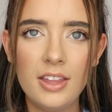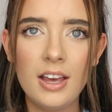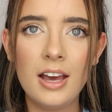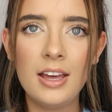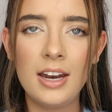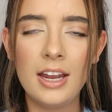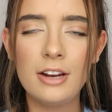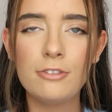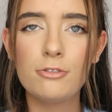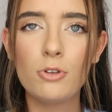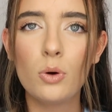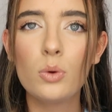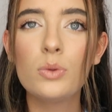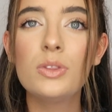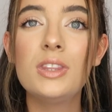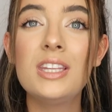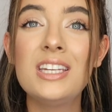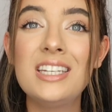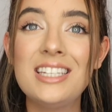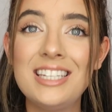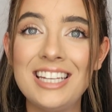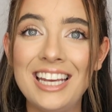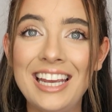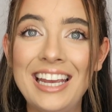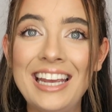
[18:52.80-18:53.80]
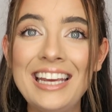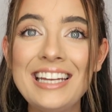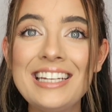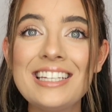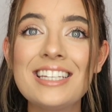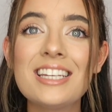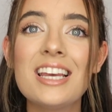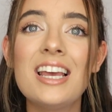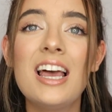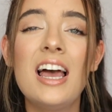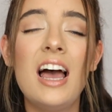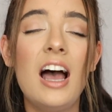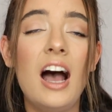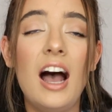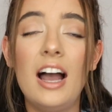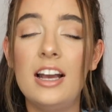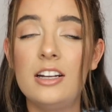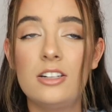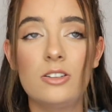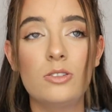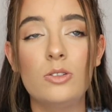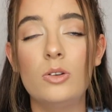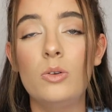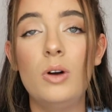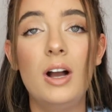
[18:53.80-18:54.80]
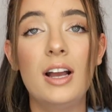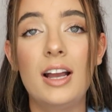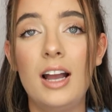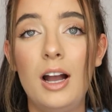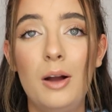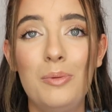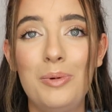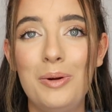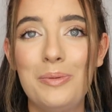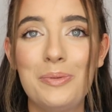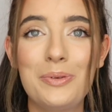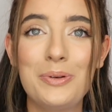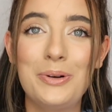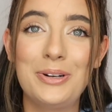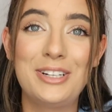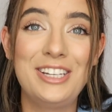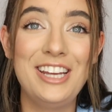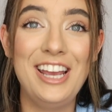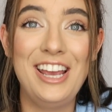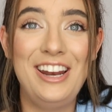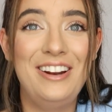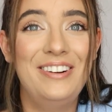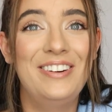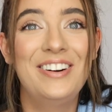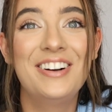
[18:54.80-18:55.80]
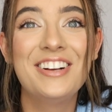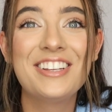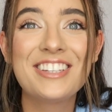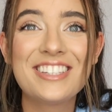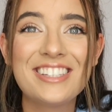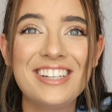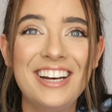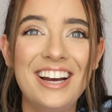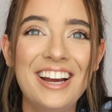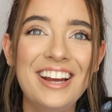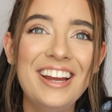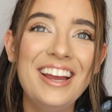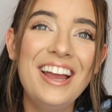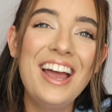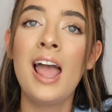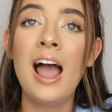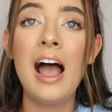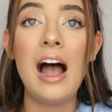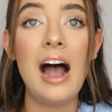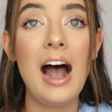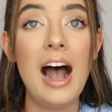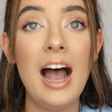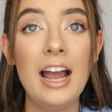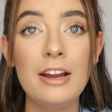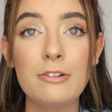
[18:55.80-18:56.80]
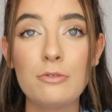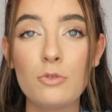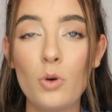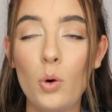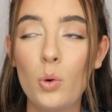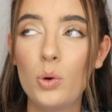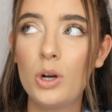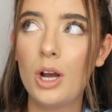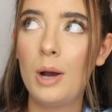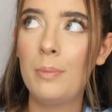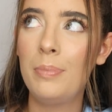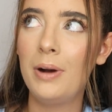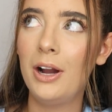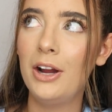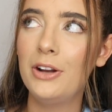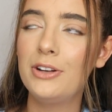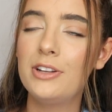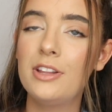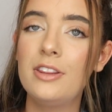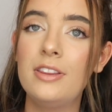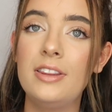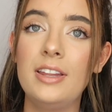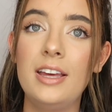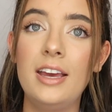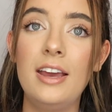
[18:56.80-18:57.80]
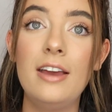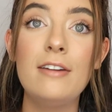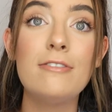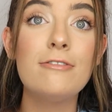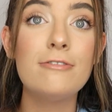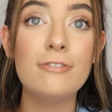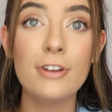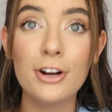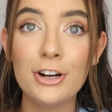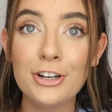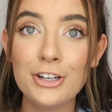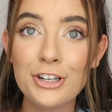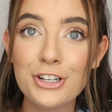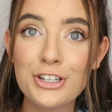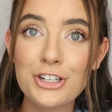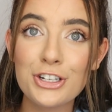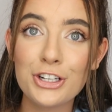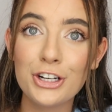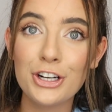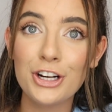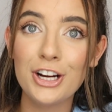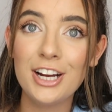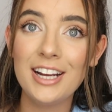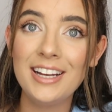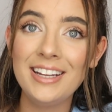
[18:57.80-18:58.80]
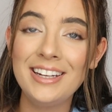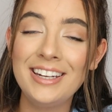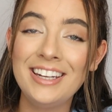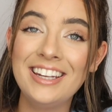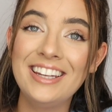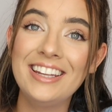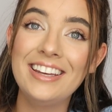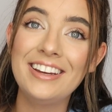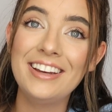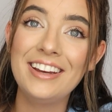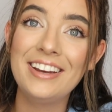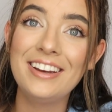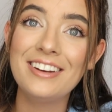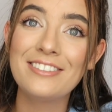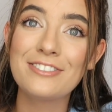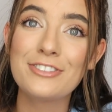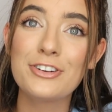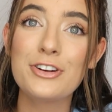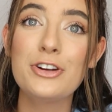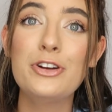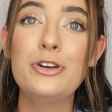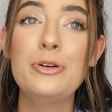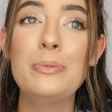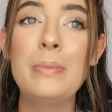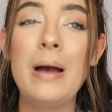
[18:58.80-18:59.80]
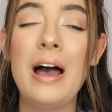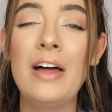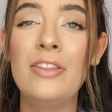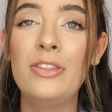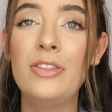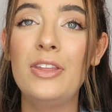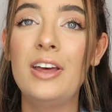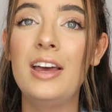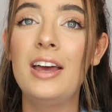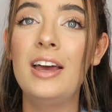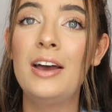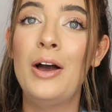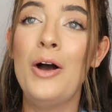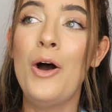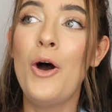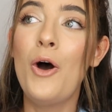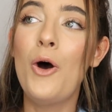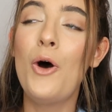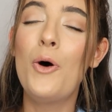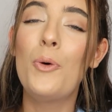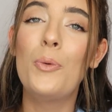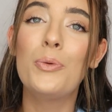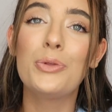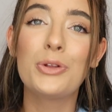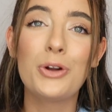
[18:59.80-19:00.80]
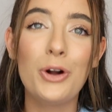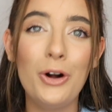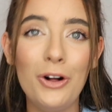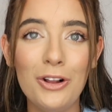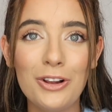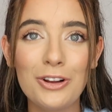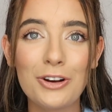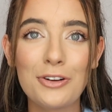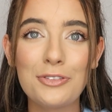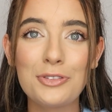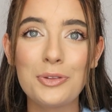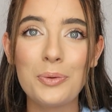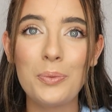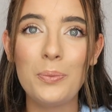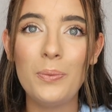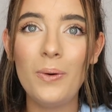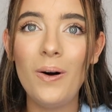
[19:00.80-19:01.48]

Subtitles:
I wrote the date. I don't know, I can't remember what date it was now. I wrote about the furniture in the room and the colour of the